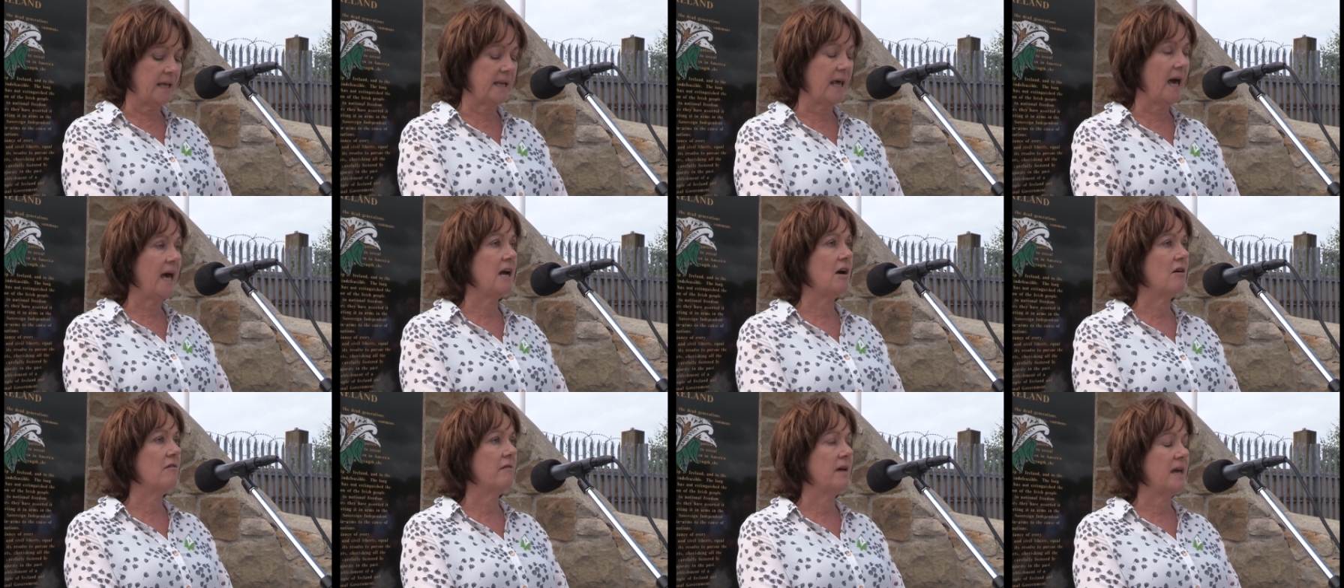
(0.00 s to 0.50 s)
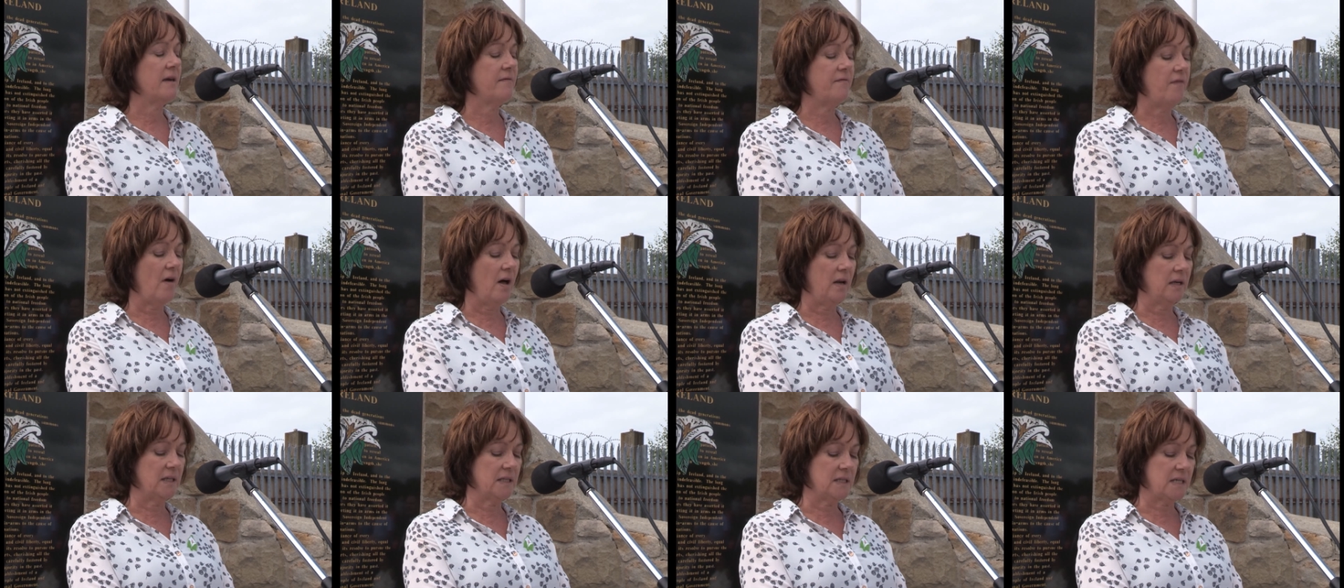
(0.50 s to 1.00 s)
IRA
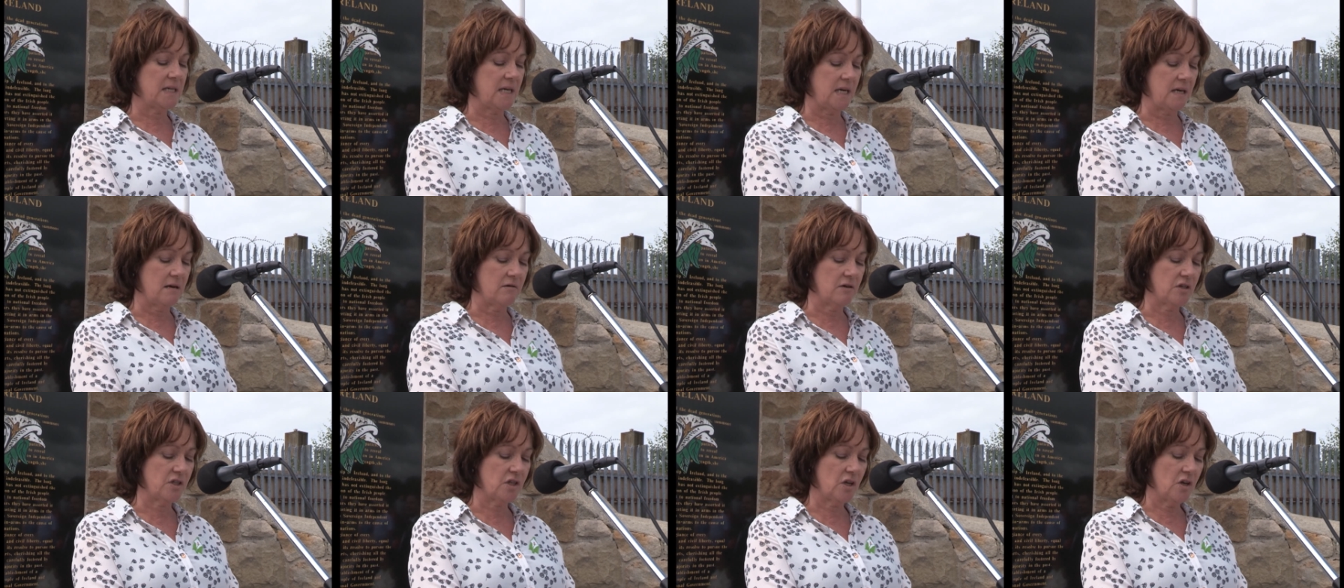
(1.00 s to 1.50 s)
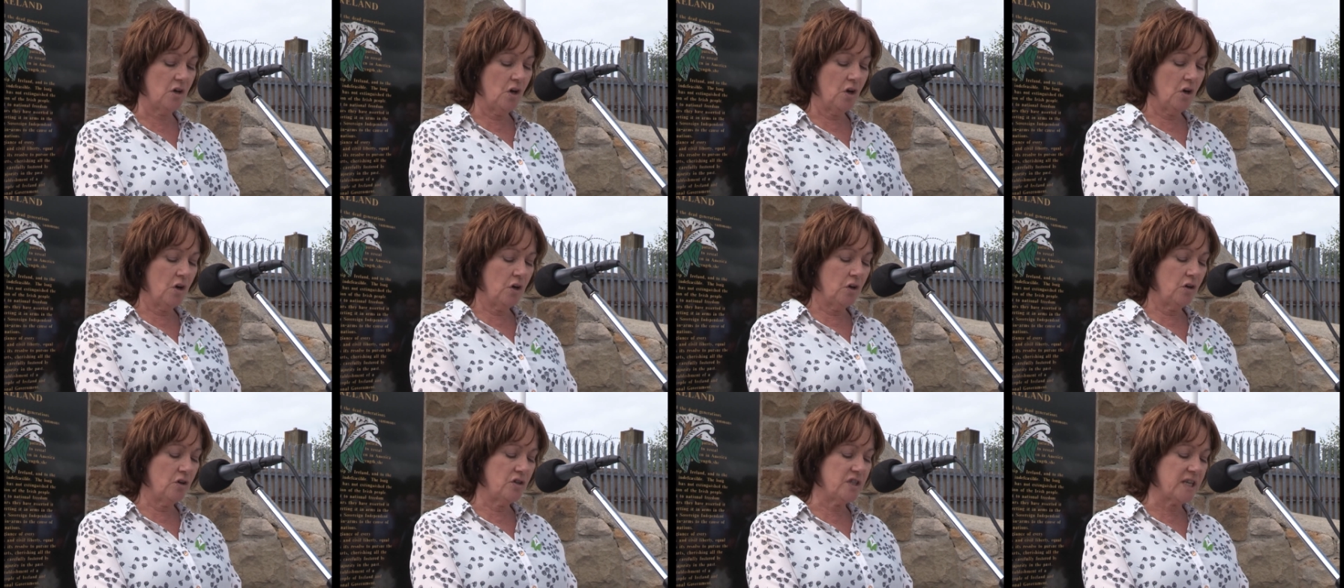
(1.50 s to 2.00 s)
volunteers
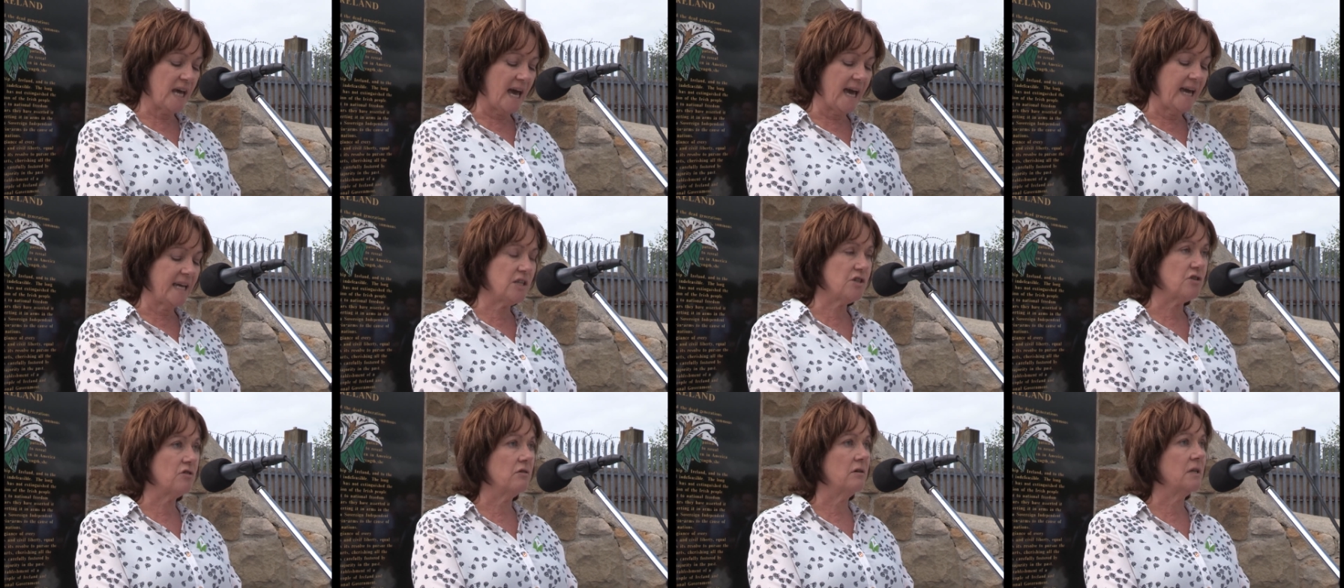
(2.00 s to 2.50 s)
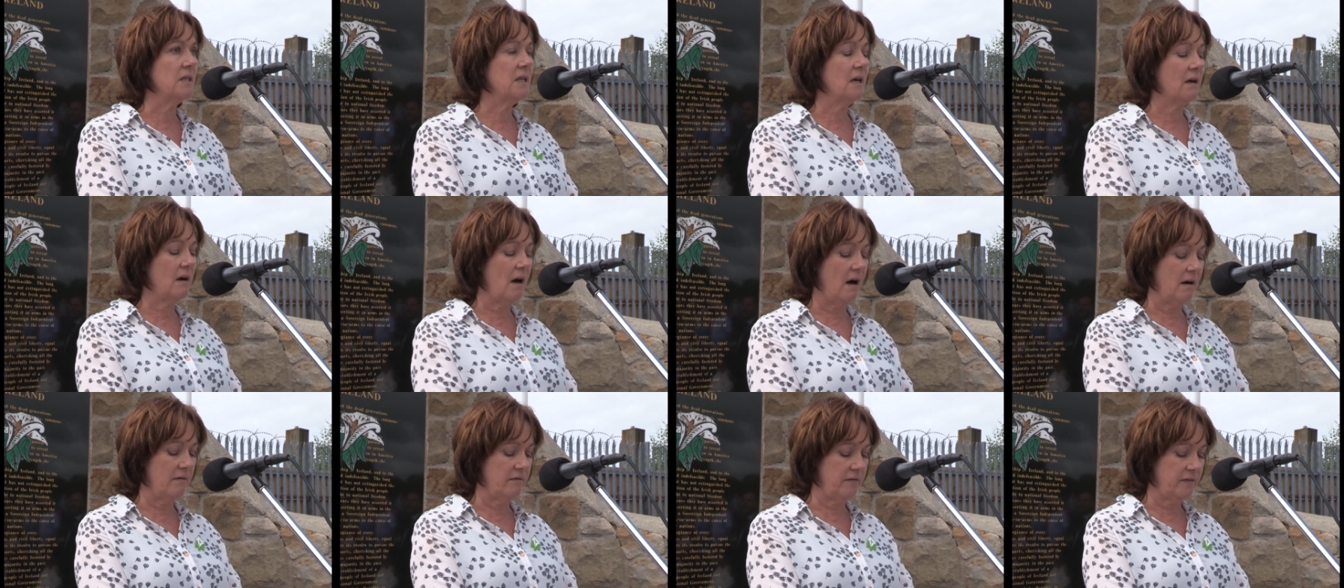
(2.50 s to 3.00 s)
who died during the
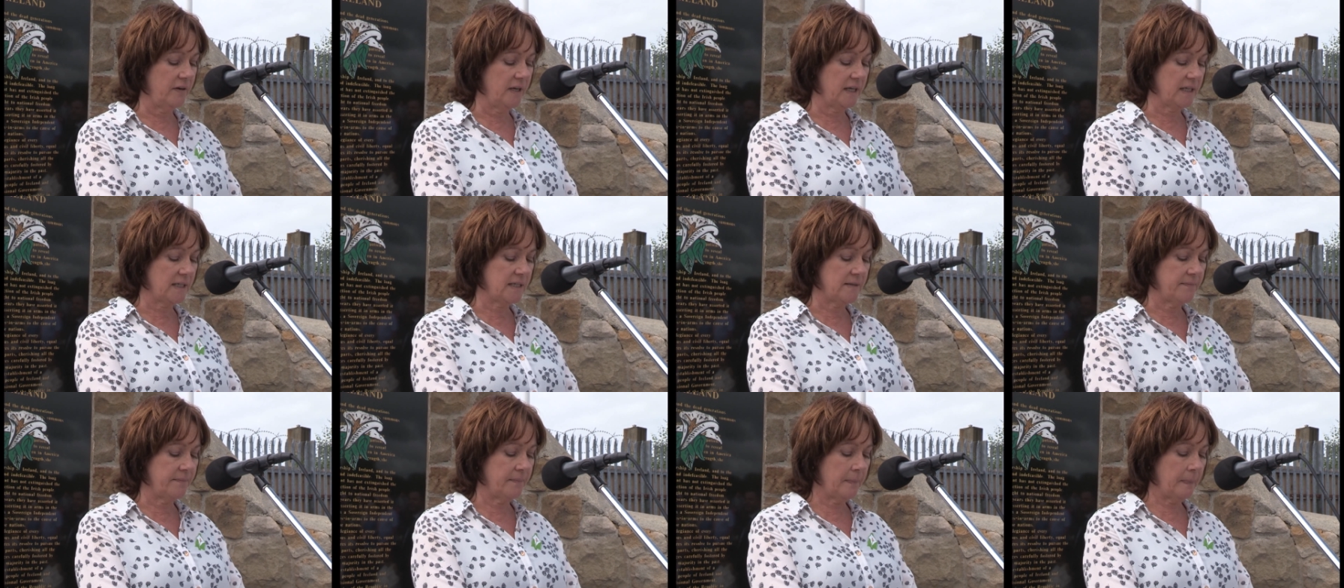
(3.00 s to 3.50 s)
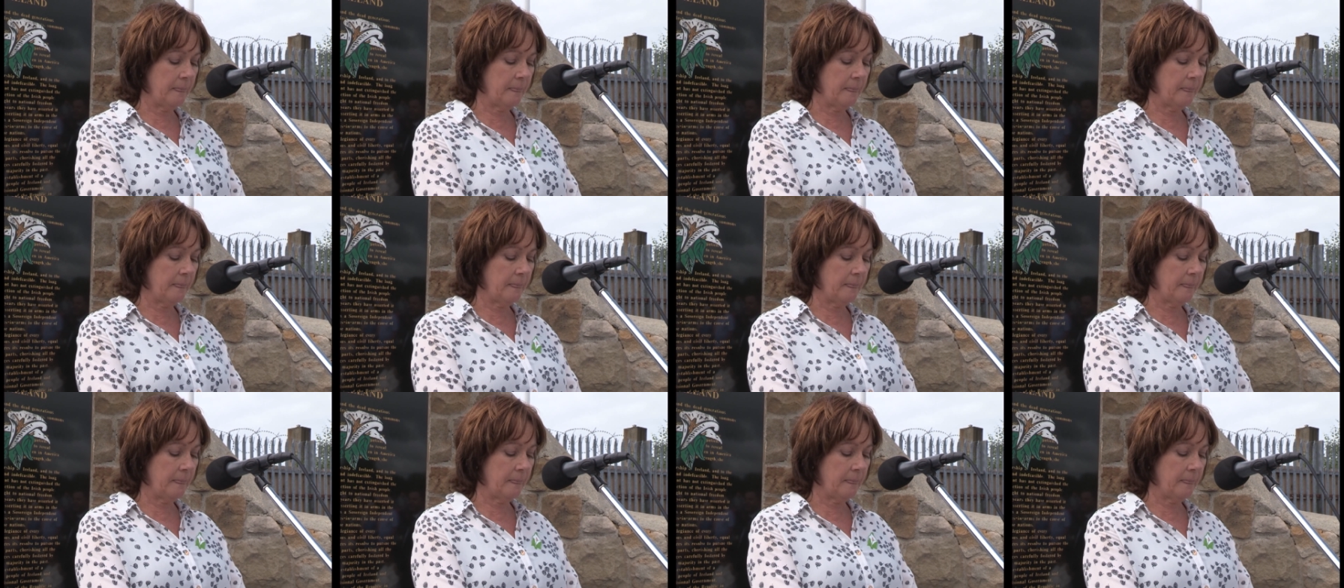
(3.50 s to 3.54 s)
conflict.